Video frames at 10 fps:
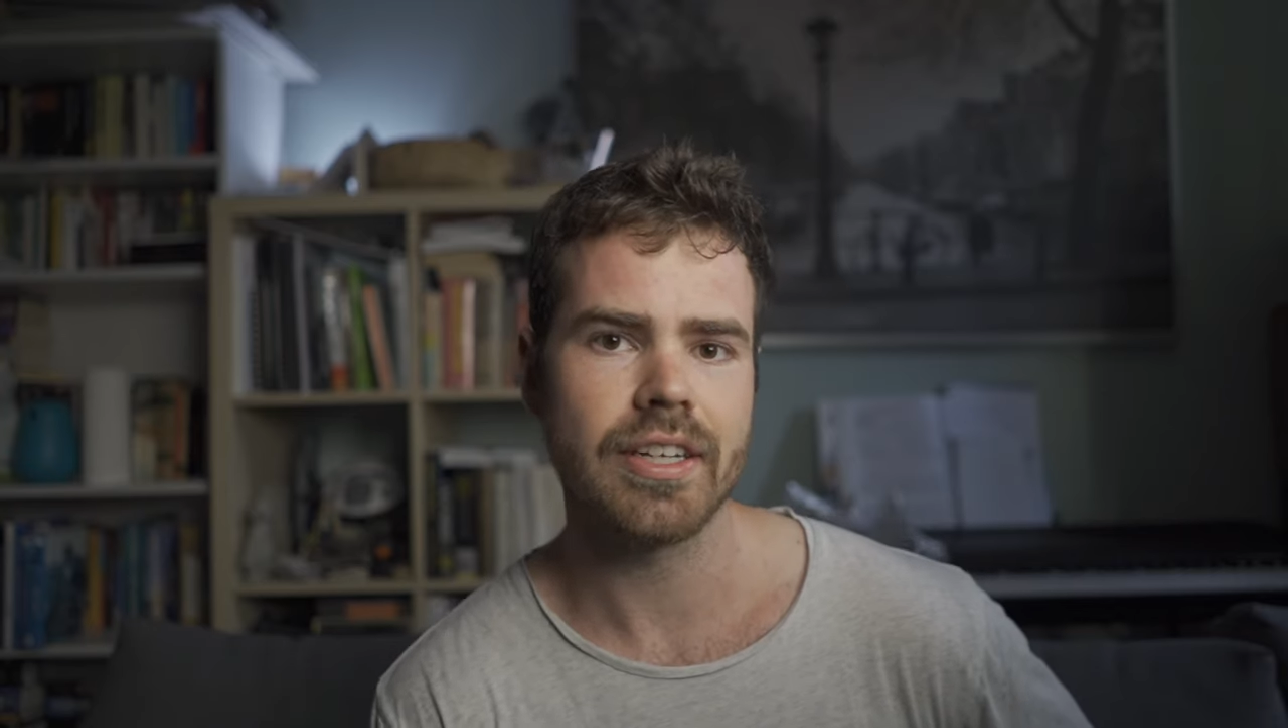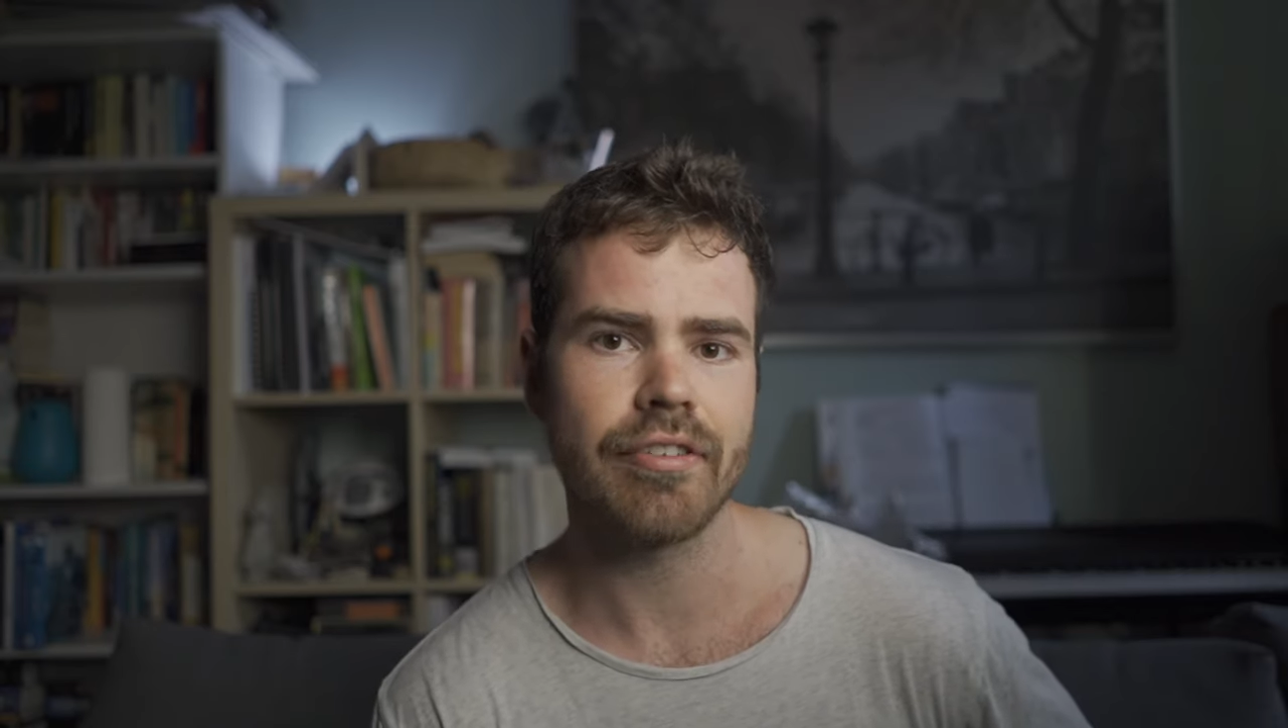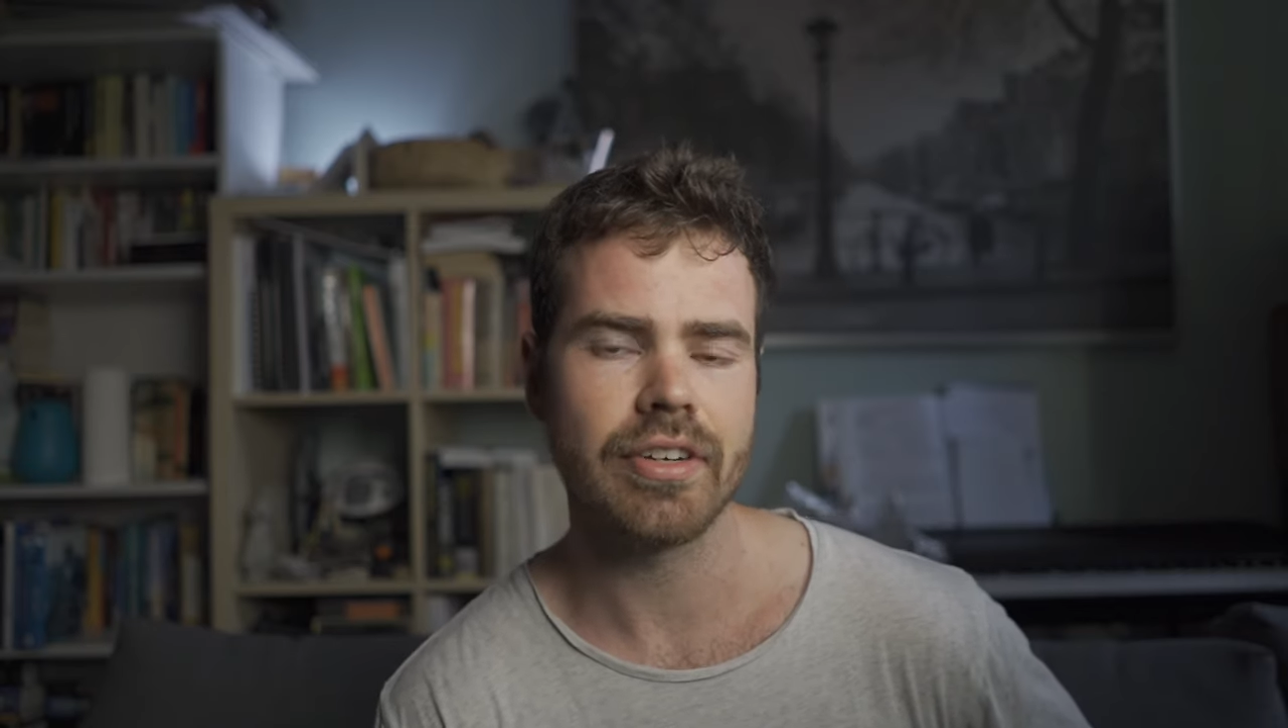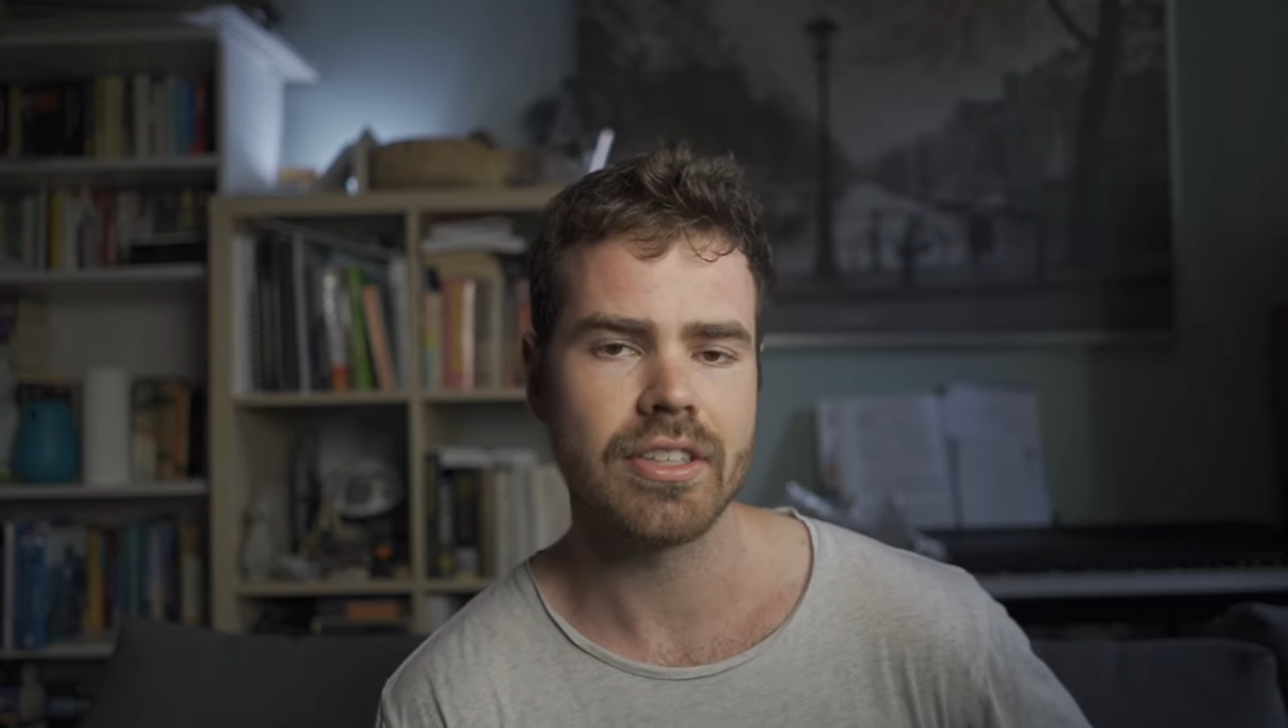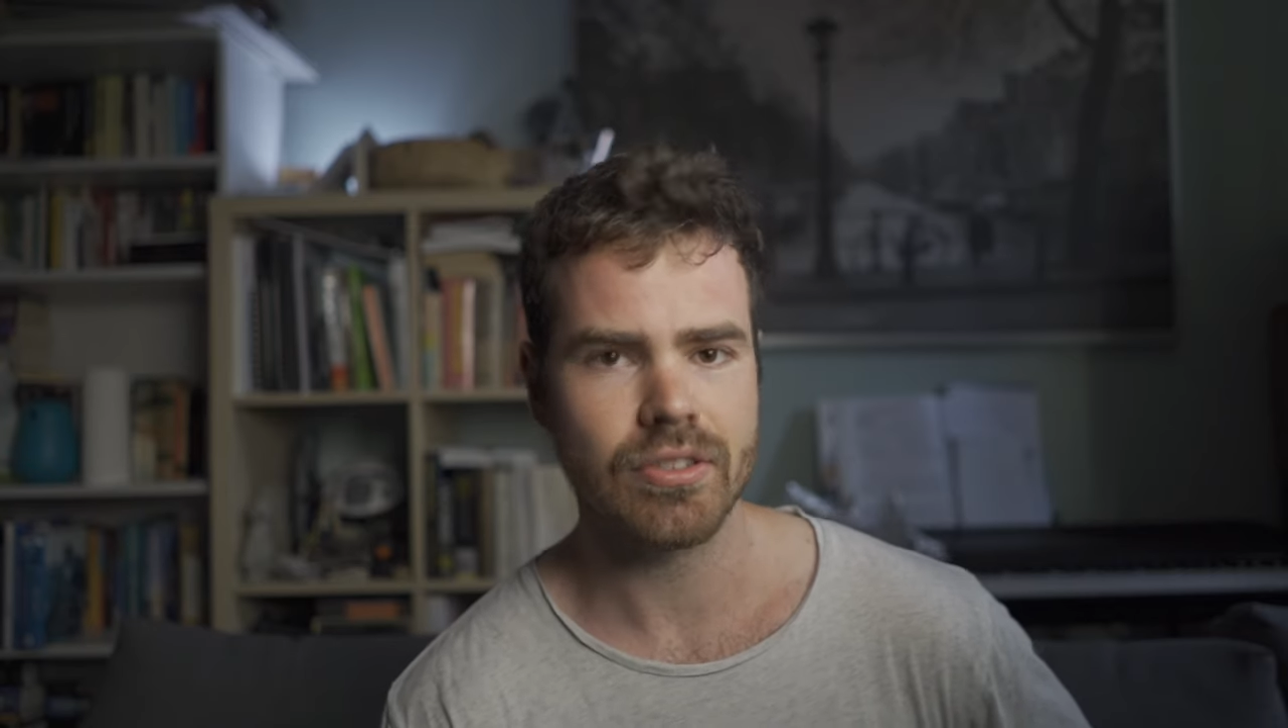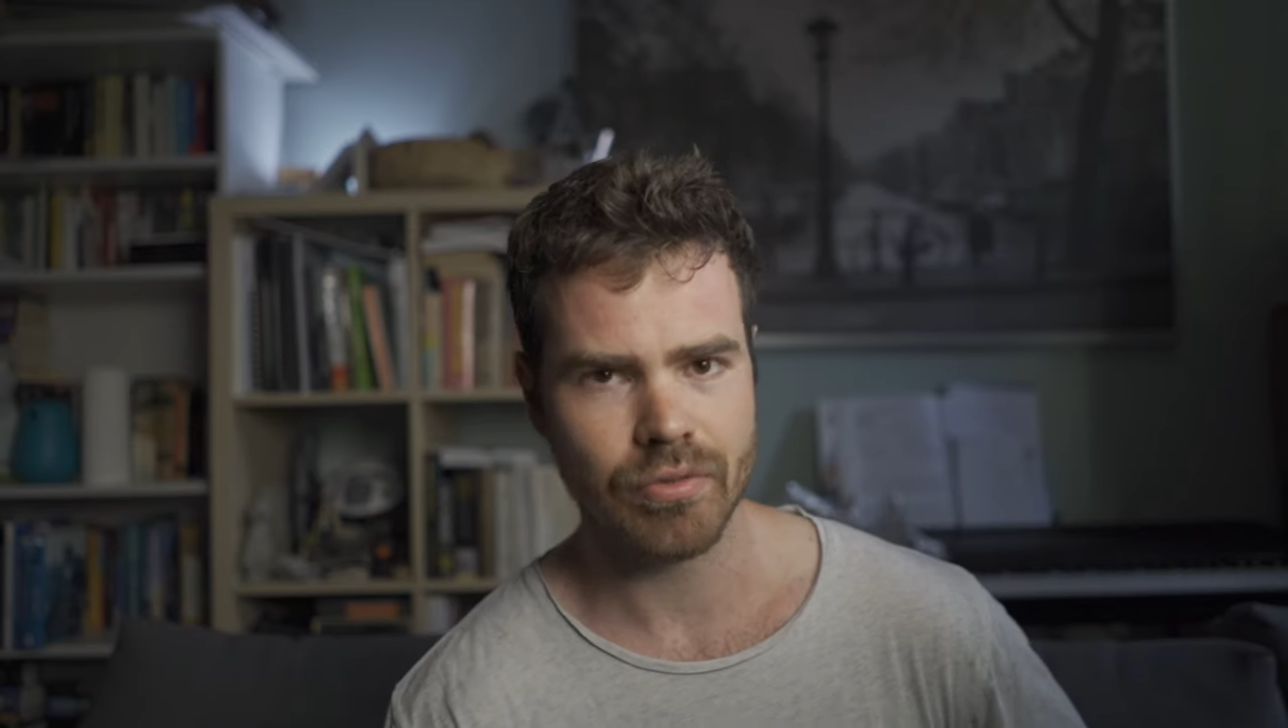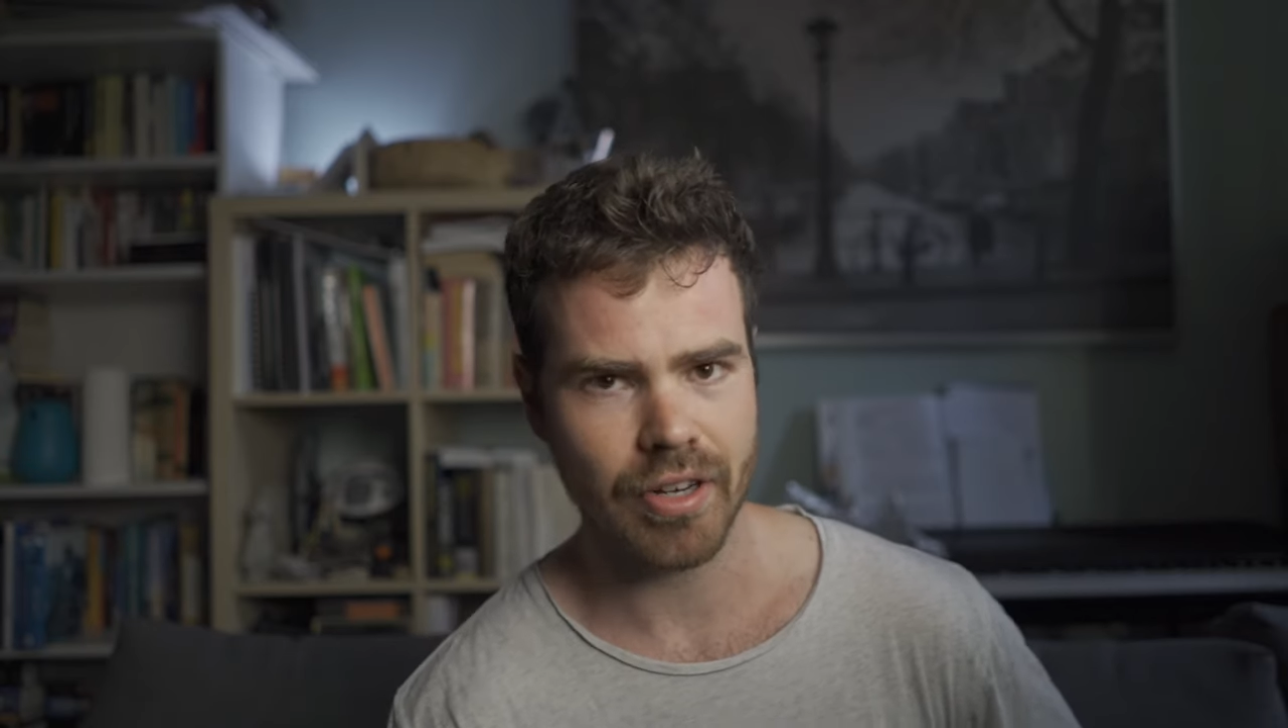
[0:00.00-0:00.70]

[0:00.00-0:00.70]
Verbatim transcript: difference